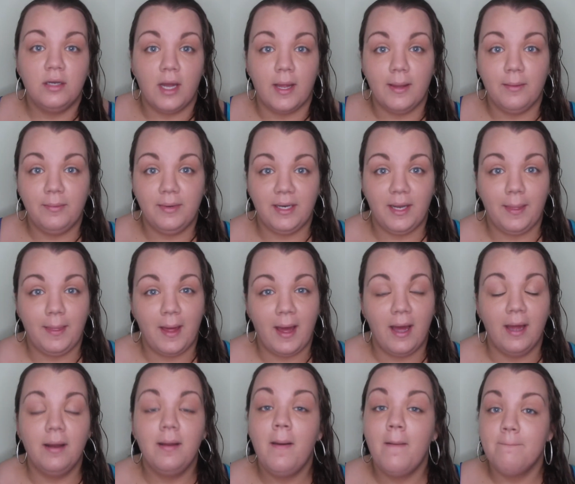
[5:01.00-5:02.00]
now that we did
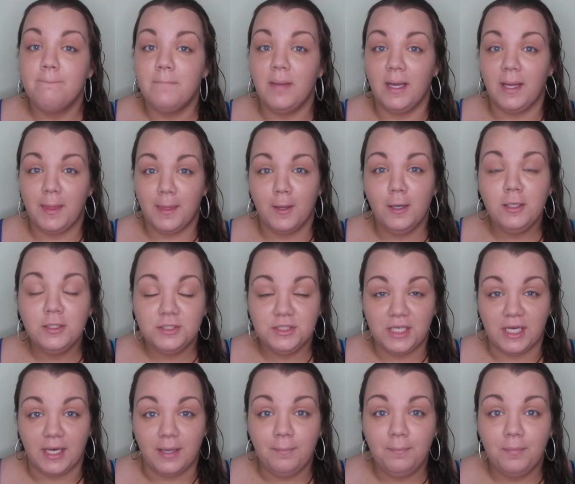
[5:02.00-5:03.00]
that, my third
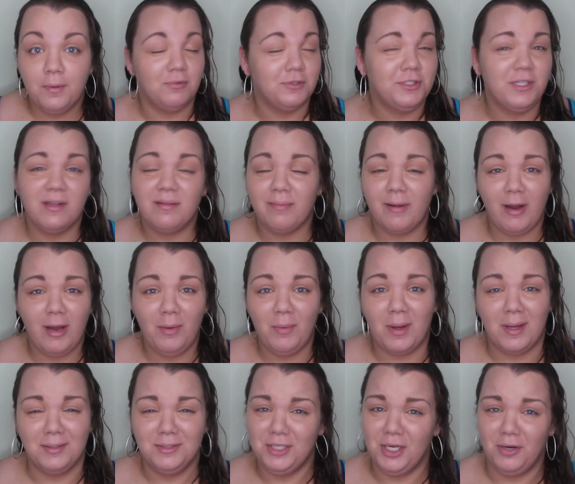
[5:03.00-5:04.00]
tip, which is very
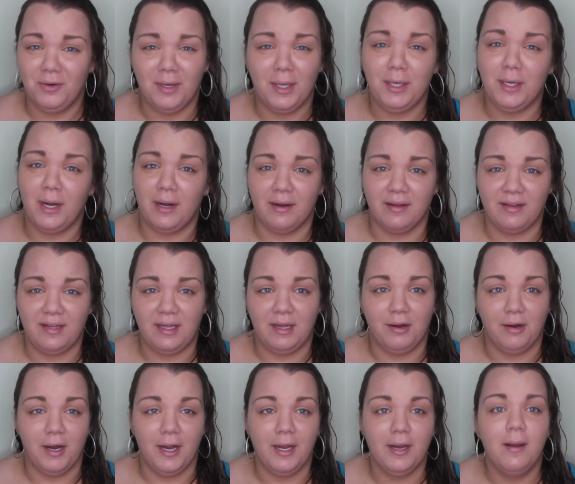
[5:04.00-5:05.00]
well known and not a
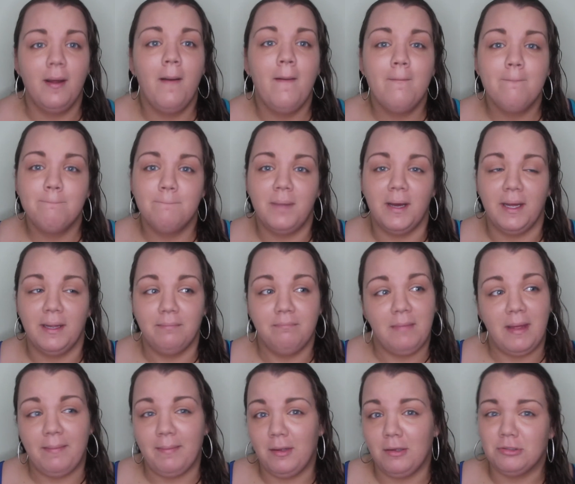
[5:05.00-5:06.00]
secret, but
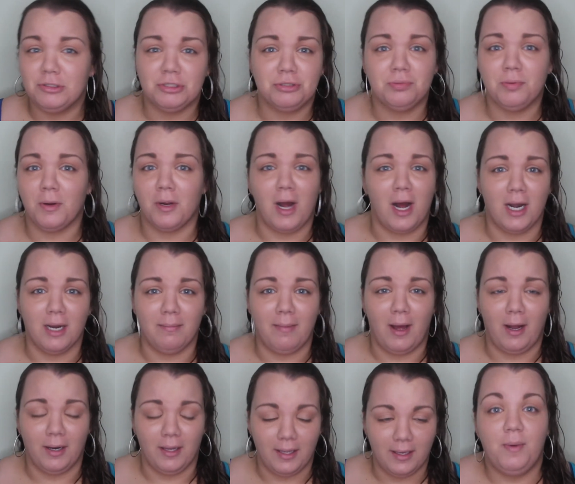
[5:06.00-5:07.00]
maybe you just forgot
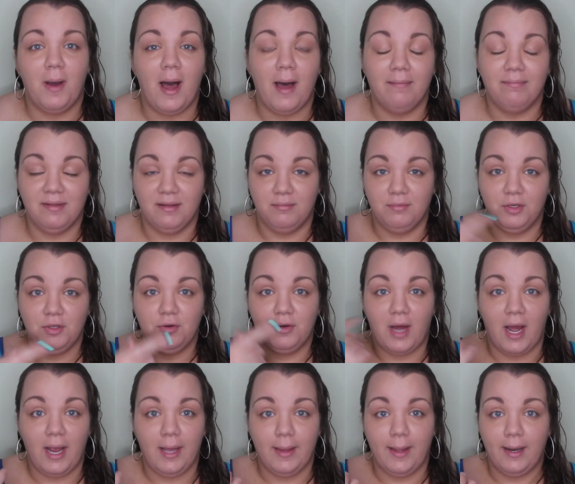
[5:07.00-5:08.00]
about it, pop some nude
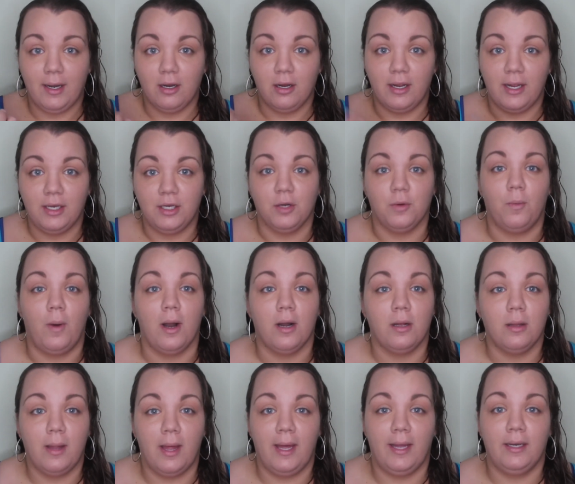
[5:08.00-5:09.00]
eyeliner in your
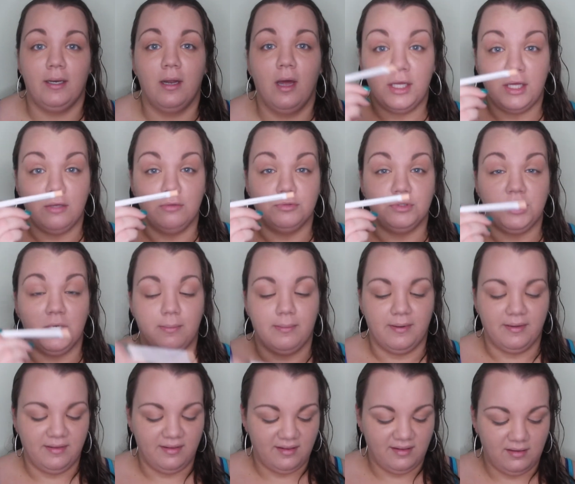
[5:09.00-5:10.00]
waterline. Huge
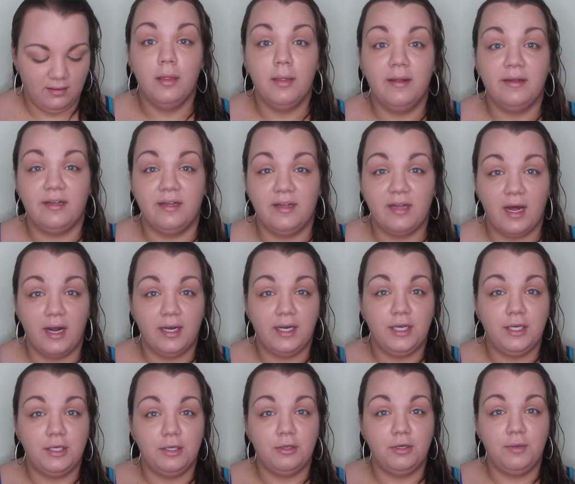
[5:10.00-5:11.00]
difference. This is
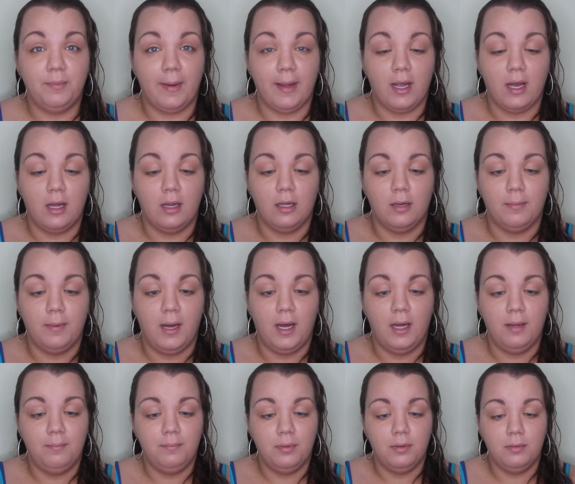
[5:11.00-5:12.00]
Honeydew by
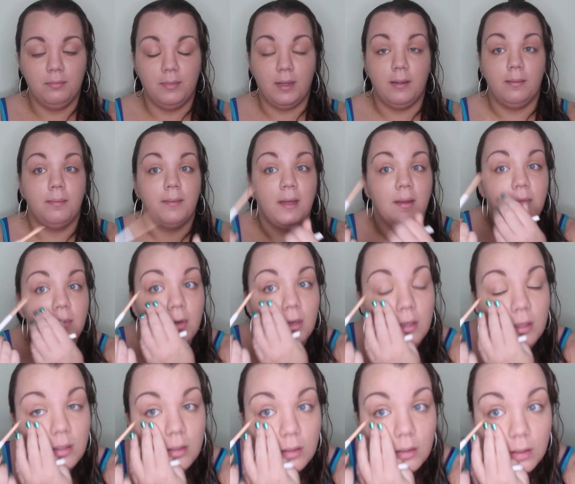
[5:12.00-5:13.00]
ColourPop, my
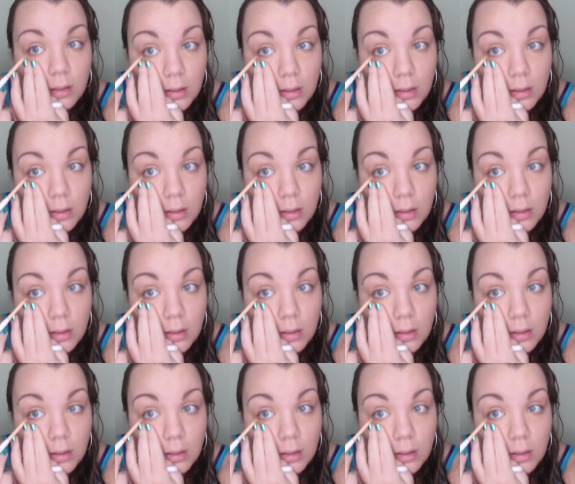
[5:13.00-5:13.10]
favorite.